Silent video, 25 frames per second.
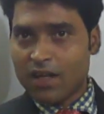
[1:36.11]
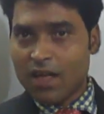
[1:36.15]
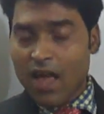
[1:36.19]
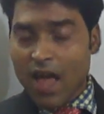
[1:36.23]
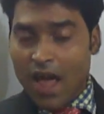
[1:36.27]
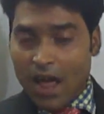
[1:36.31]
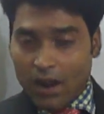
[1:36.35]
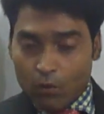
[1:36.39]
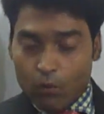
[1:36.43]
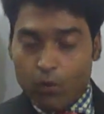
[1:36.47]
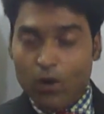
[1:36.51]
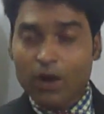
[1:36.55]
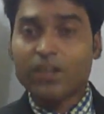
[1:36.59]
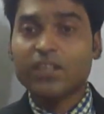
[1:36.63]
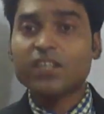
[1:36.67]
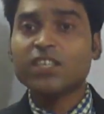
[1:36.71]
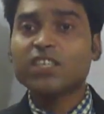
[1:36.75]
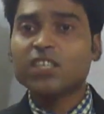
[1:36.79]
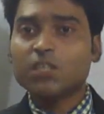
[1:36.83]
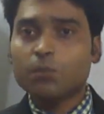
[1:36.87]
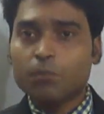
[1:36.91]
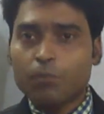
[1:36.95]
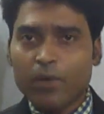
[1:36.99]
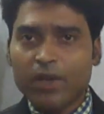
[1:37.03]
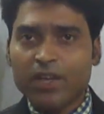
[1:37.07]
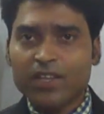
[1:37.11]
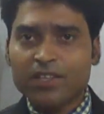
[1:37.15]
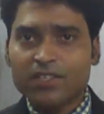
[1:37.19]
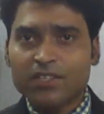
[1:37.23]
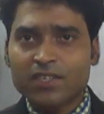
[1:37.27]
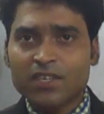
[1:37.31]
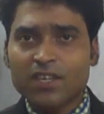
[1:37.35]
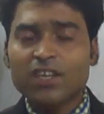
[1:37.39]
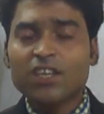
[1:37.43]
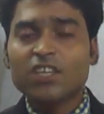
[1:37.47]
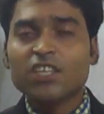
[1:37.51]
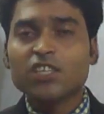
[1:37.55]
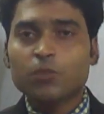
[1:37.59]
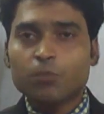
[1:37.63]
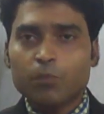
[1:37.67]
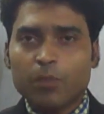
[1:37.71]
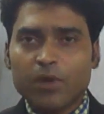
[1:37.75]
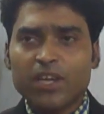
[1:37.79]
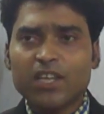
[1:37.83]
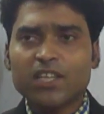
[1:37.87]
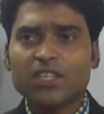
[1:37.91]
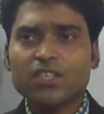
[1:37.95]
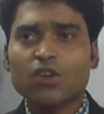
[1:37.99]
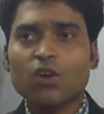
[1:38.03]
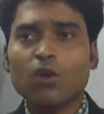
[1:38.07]
And what is speech?
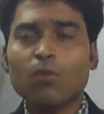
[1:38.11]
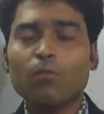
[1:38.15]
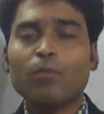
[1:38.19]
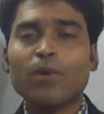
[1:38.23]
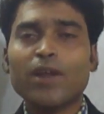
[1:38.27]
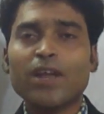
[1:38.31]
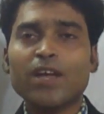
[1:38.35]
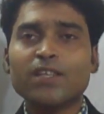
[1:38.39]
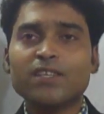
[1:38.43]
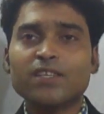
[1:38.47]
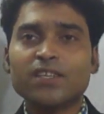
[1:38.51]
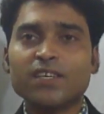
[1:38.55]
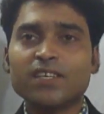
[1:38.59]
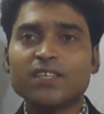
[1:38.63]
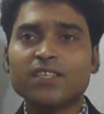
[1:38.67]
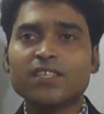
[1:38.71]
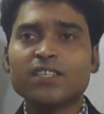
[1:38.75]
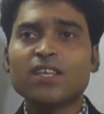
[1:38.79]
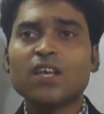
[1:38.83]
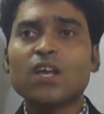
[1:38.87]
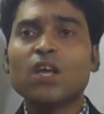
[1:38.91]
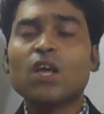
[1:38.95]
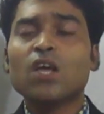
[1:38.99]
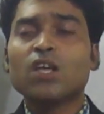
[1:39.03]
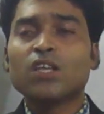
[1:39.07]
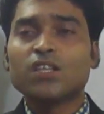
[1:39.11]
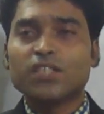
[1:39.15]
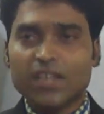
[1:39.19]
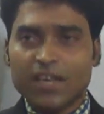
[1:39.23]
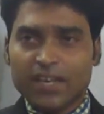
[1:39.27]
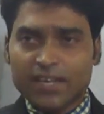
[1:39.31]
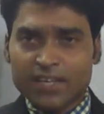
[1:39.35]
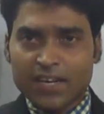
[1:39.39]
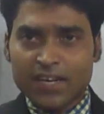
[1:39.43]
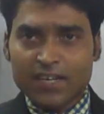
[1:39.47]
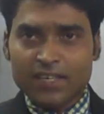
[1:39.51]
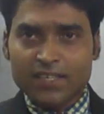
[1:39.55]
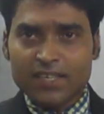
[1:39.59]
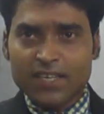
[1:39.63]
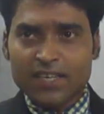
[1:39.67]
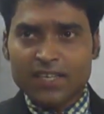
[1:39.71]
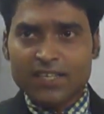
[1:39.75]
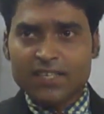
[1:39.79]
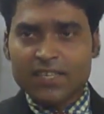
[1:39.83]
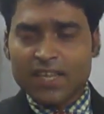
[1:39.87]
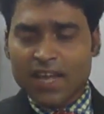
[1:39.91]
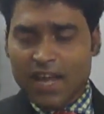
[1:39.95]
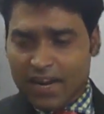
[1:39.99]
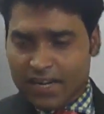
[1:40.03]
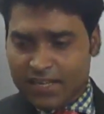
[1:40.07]
Speech comprises
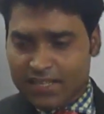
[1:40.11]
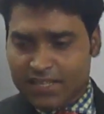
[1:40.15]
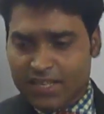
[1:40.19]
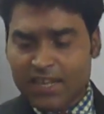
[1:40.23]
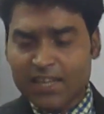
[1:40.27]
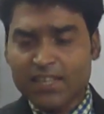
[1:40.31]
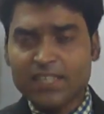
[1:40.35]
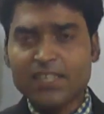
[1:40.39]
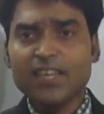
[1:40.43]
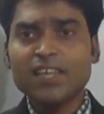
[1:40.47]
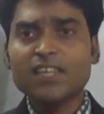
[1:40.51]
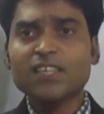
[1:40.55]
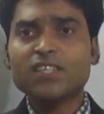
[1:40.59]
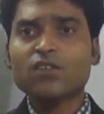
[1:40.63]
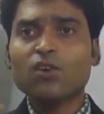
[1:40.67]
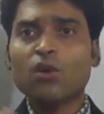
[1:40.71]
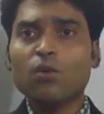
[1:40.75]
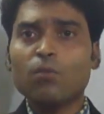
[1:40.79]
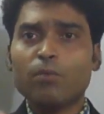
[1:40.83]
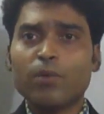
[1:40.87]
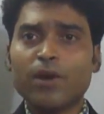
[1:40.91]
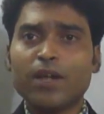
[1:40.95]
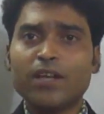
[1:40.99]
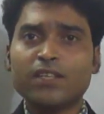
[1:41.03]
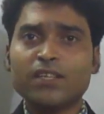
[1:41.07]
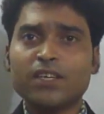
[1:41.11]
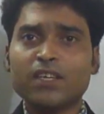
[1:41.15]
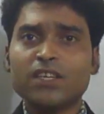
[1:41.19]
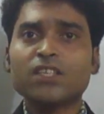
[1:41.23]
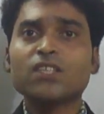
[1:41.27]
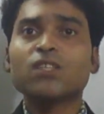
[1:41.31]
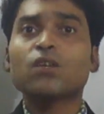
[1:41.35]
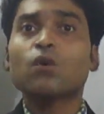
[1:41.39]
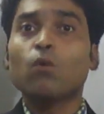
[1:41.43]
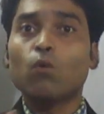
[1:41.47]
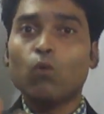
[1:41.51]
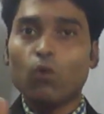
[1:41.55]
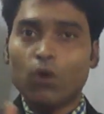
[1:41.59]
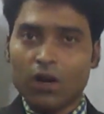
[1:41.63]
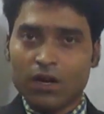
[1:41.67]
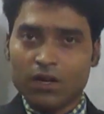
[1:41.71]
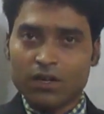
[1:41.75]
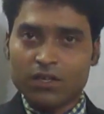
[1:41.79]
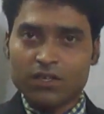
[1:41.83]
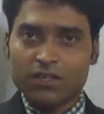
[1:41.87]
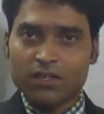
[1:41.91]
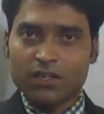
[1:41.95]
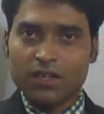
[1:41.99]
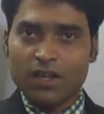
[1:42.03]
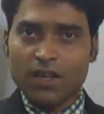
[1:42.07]
sentences and sentence comprises
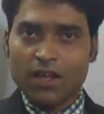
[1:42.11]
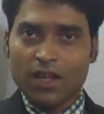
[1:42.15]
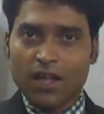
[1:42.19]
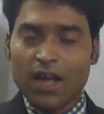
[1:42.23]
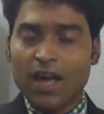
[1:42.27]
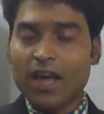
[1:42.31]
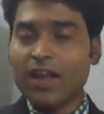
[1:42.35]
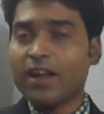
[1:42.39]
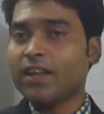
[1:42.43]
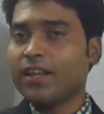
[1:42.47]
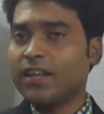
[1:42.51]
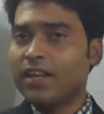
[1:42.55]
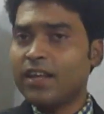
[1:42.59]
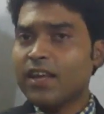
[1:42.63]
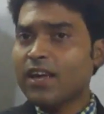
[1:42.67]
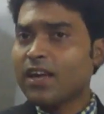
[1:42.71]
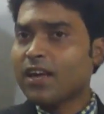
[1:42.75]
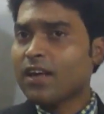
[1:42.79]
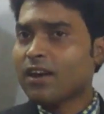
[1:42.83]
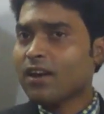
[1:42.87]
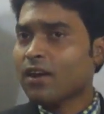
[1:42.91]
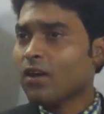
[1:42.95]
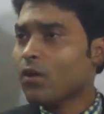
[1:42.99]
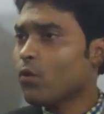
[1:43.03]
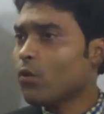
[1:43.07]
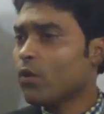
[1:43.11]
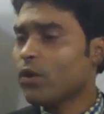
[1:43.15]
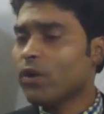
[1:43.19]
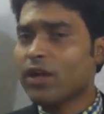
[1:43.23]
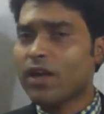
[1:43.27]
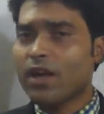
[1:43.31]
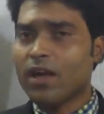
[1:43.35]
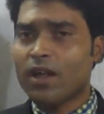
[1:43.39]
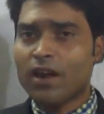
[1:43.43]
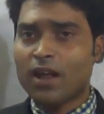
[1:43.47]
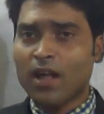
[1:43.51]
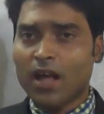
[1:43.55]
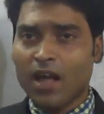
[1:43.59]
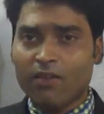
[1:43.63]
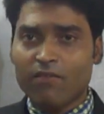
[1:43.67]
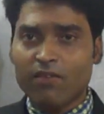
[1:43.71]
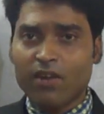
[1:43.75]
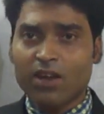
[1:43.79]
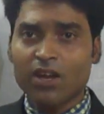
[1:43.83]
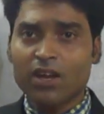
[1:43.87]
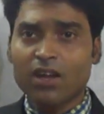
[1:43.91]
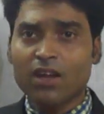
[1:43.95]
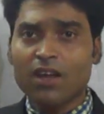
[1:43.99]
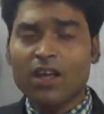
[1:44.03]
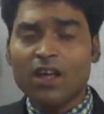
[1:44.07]
words. And here we are
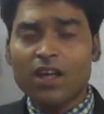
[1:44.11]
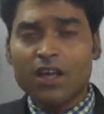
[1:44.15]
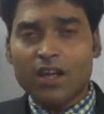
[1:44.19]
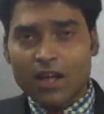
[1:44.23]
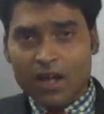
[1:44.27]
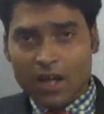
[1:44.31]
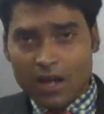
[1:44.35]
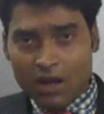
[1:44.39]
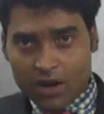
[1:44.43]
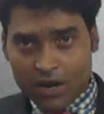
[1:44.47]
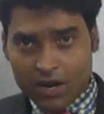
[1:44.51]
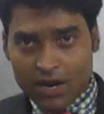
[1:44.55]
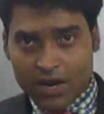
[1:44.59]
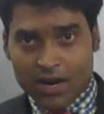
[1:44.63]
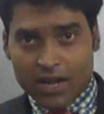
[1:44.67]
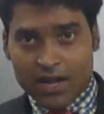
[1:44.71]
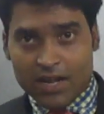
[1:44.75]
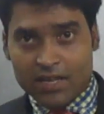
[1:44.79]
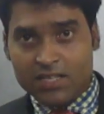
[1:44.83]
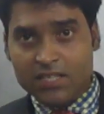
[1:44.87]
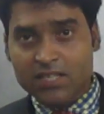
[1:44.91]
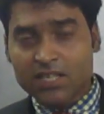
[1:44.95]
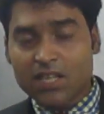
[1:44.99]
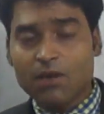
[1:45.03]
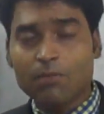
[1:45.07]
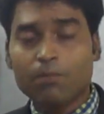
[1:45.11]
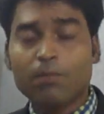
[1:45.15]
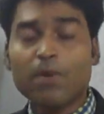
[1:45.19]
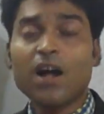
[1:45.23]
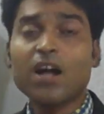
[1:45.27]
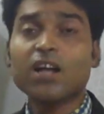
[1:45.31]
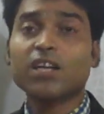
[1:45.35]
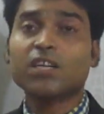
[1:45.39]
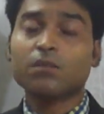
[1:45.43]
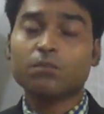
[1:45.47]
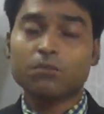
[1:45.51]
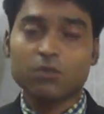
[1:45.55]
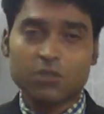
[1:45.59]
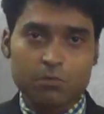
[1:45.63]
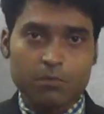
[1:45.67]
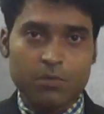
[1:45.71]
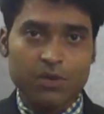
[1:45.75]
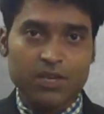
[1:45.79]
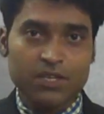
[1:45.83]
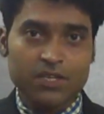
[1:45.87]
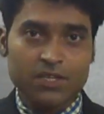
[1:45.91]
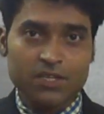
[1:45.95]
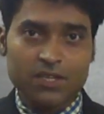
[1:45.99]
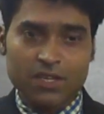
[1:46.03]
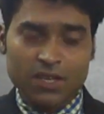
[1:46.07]
having our class parts of
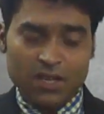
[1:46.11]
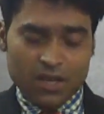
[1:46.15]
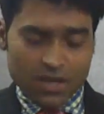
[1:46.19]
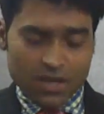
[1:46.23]
speech.